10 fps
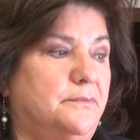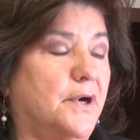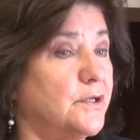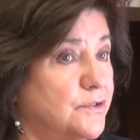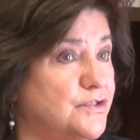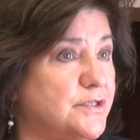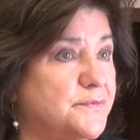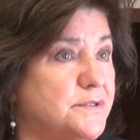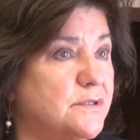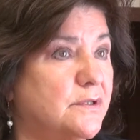
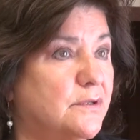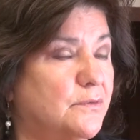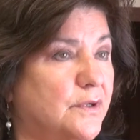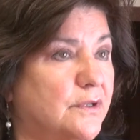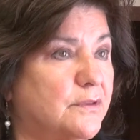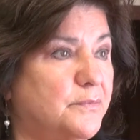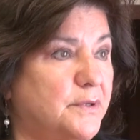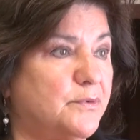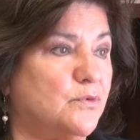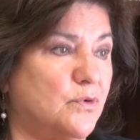partnerships with
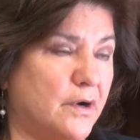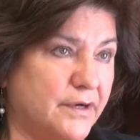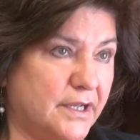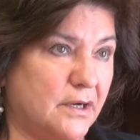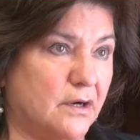people who already